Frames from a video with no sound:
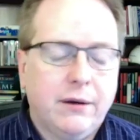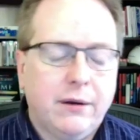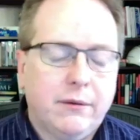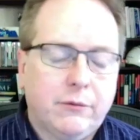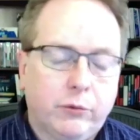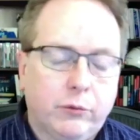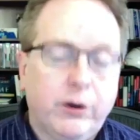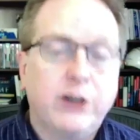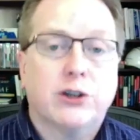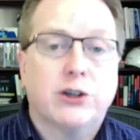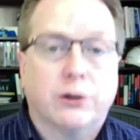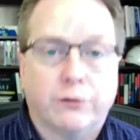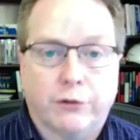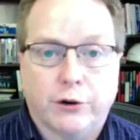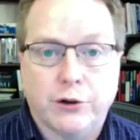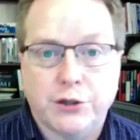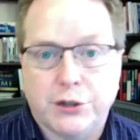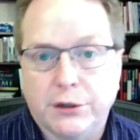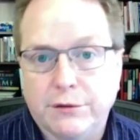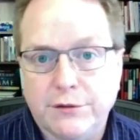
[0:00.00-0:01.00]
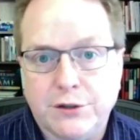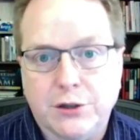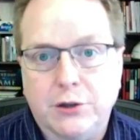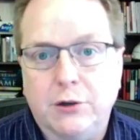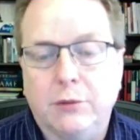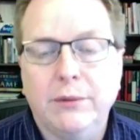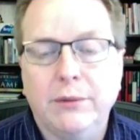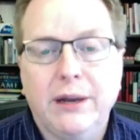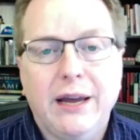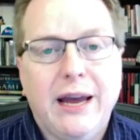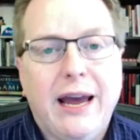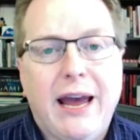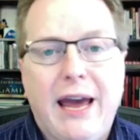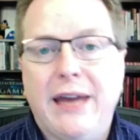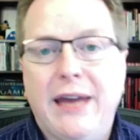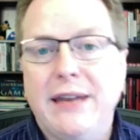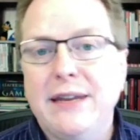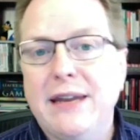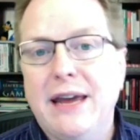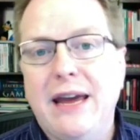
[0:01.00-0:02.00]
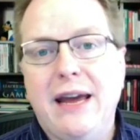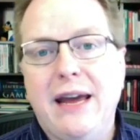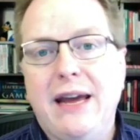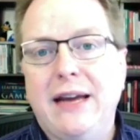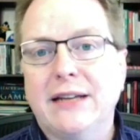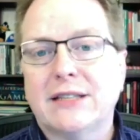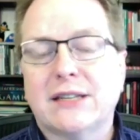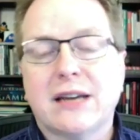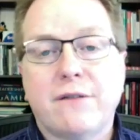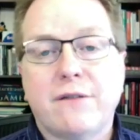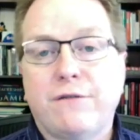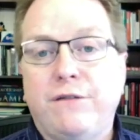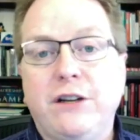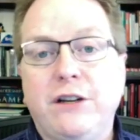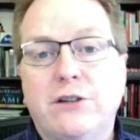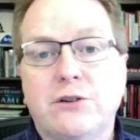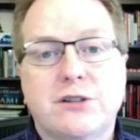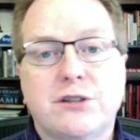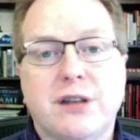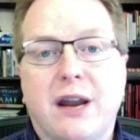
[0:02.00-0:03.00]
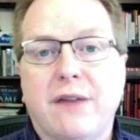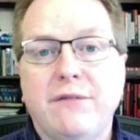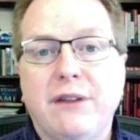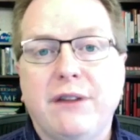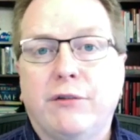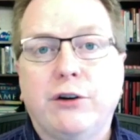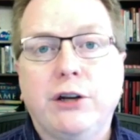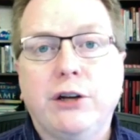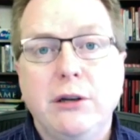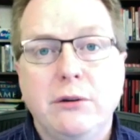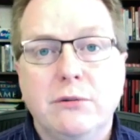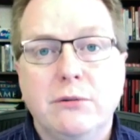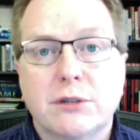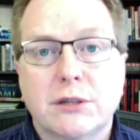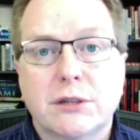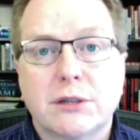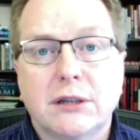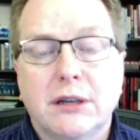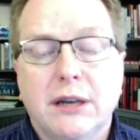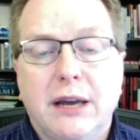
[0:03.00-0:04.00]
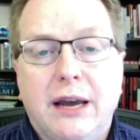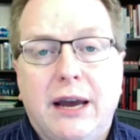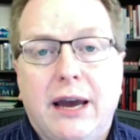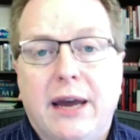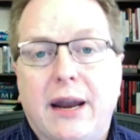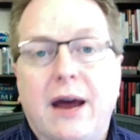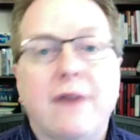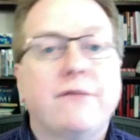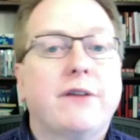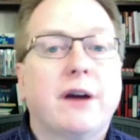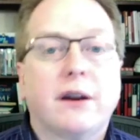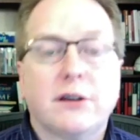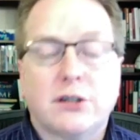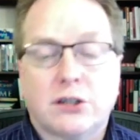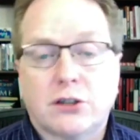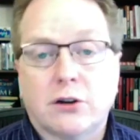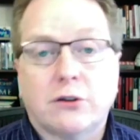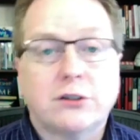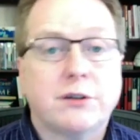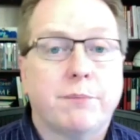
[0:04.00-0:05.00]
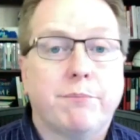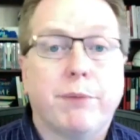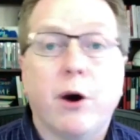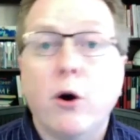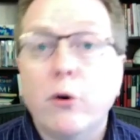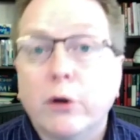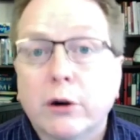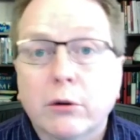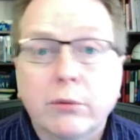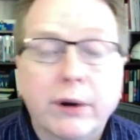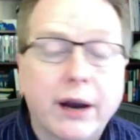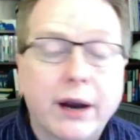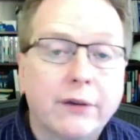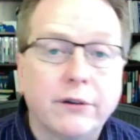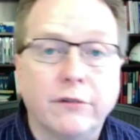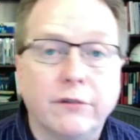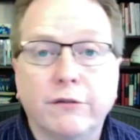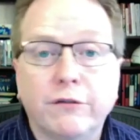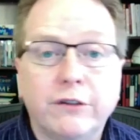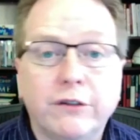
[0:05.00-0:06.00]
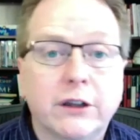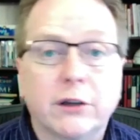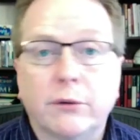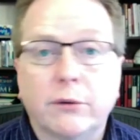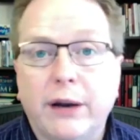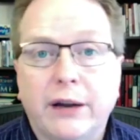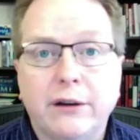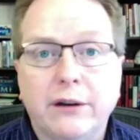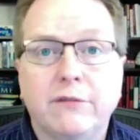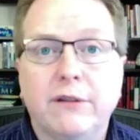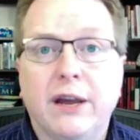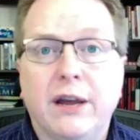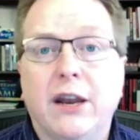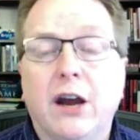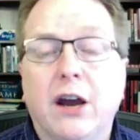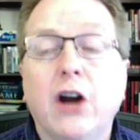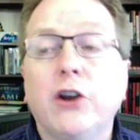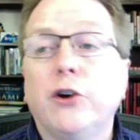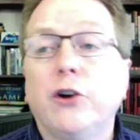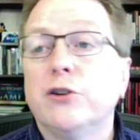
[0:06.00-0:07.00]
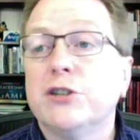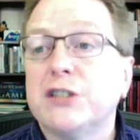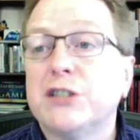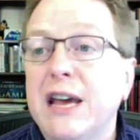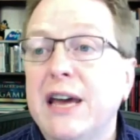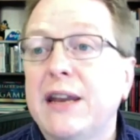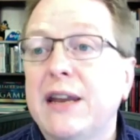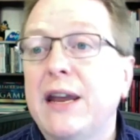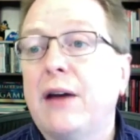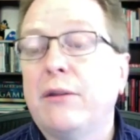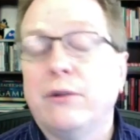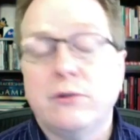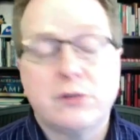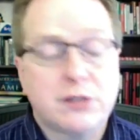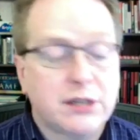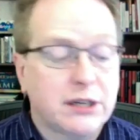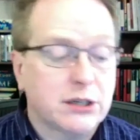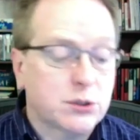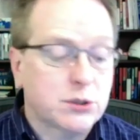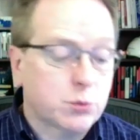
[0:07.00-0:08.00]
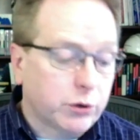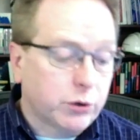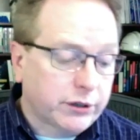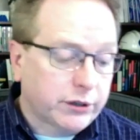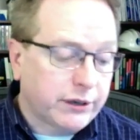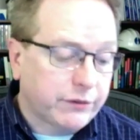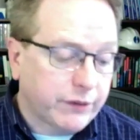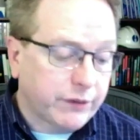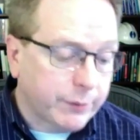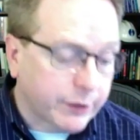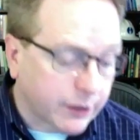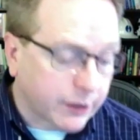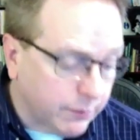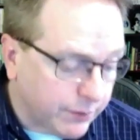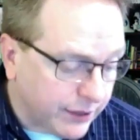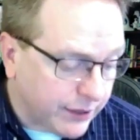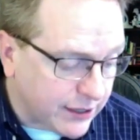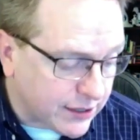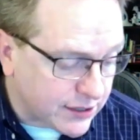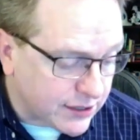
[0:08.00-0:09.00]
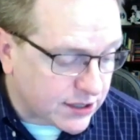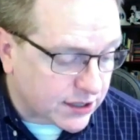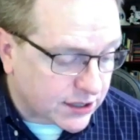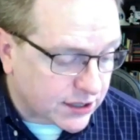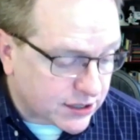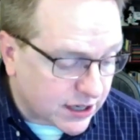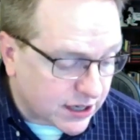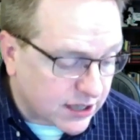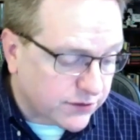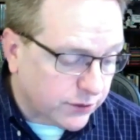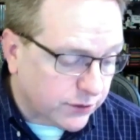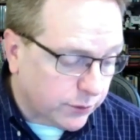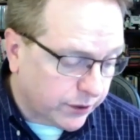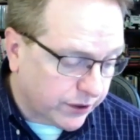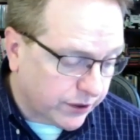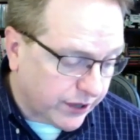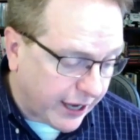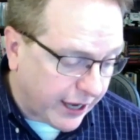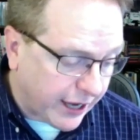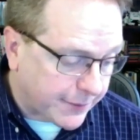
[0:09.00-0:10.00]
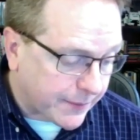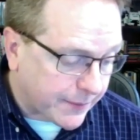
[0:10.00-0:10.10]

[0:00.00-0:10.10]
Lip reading: richer version of Zoom, and it's got features that I've never used. And I've got to start to poke around and fiddle around and understand how those things work if I'm going to be successful with that.